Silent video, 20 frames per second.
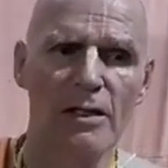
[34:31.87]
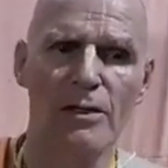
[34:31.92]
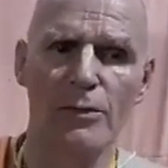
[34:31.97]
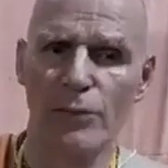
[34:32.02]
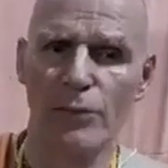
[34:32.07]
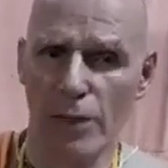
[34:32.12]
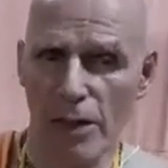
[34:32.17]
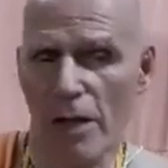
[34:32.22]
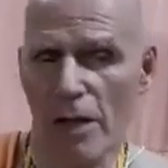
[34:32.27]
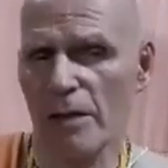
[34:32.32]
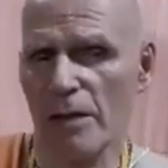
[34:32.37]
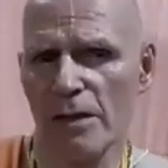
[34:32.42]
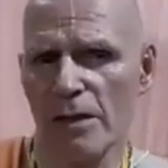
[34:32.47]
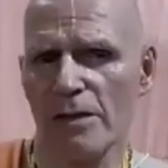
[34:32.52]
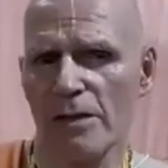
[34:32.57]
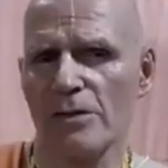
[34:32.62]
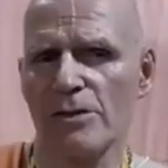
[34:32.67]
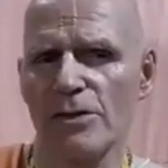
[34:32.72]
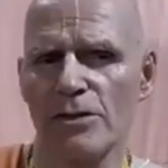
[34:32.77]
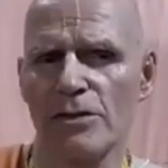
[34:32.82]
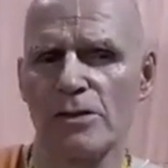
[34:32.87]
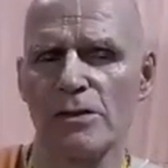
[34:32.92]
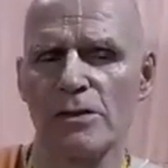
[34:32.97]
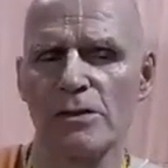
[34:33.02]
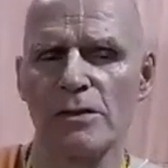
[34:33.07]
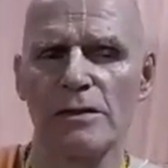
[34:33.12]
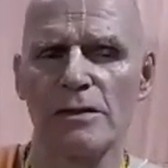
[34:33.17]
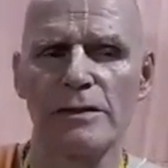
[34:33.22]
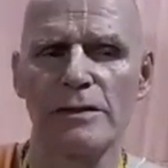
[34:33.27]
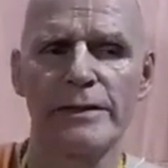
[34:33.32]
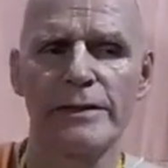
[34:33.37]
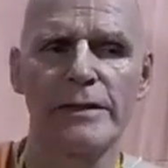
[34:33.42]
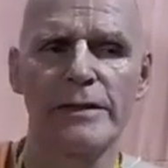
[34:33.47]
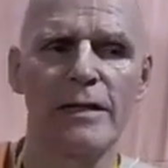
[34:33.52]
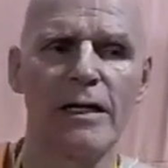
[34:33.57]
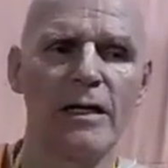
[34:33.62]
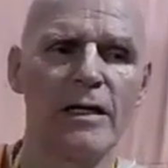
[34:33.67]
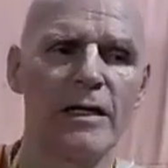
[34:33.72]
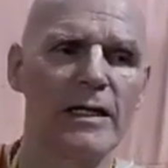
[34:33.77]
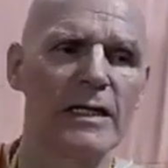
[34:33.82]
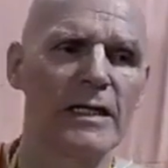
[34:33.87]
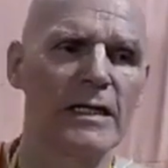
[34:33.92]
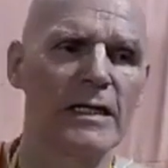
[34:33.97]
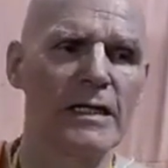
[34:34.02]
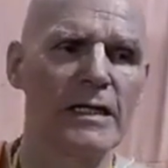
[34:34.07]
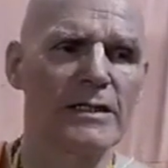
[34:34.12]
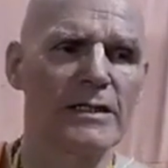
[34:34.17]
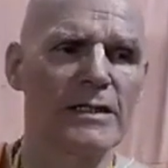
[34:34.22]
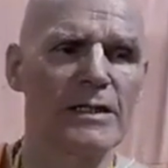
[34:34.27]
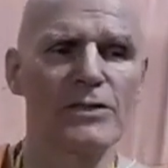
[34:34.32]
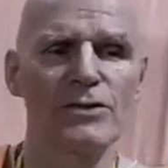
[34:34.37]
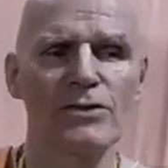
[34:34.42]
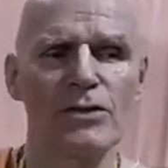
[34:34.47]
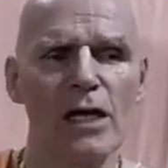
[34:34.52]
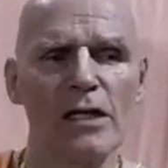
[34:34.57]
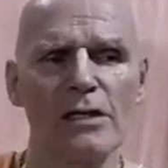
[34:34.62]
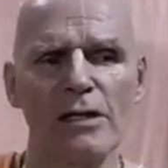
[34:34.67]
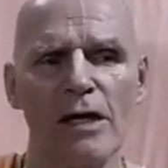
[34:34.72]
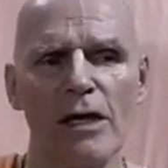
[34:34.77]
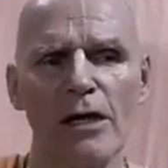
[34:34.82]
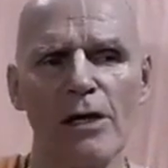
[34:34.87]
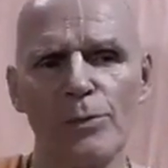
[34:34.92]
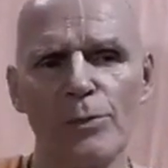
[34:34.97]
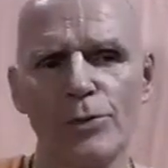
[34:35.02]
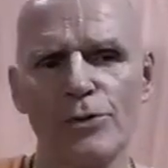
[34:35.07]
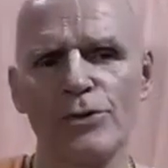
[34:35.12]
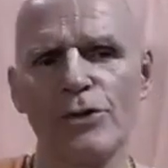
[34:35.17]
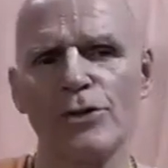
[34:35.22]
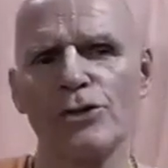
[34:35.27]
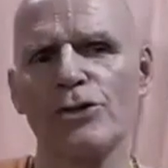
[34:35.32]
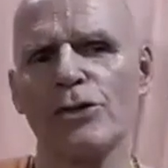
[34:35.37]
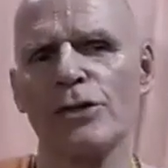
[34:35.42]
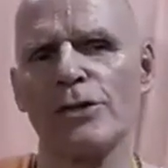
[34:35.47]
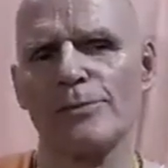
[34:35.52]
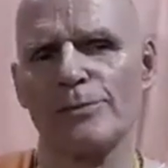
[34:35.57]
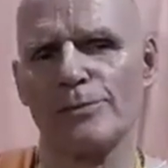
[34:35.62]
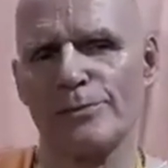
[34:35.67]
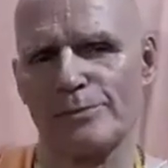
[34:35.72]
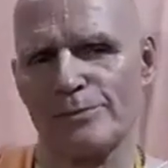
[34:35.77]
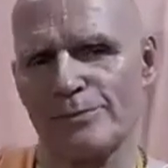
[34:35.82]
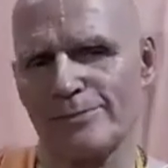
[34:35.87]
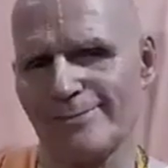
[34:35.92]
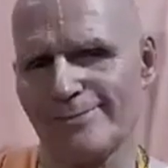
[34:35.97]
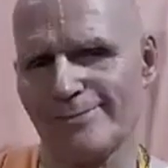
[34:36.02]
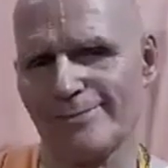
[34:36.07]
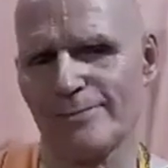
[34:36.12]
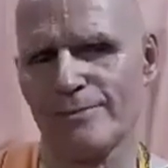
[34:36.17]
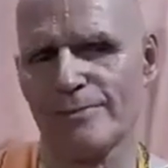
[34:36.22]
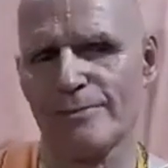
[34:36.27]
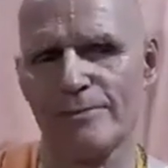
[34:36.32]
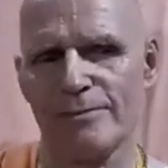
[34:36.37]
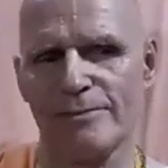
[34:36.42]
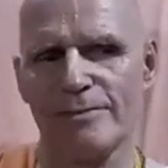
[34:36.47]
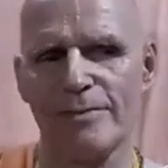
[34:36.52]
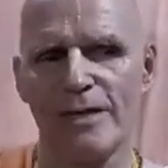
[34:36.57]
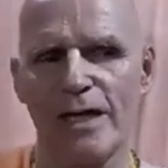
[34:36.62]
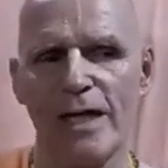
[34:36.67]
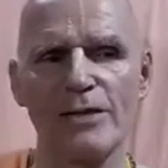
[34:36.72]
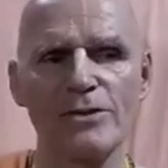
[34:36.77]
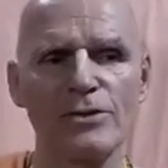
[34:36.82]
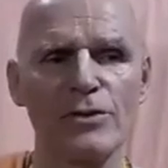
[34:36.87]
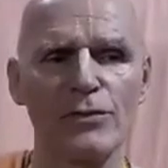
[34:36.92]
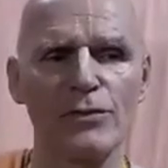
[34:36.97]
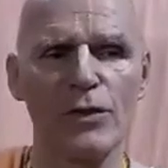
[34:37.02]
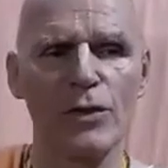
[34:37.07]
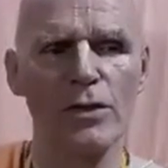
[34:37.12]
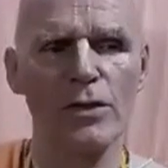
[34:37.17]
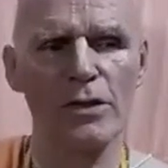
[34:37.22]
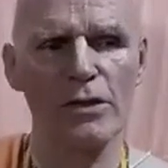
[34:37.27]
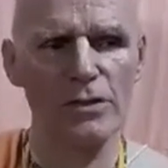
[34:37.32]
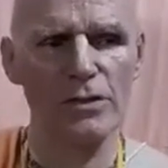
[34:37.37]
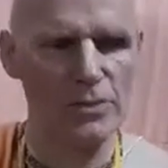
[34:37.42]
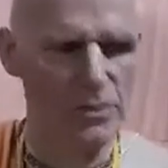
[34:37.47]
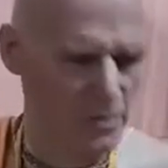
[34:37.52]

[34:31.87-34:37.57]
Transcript: Regardless, it is not our position as devotees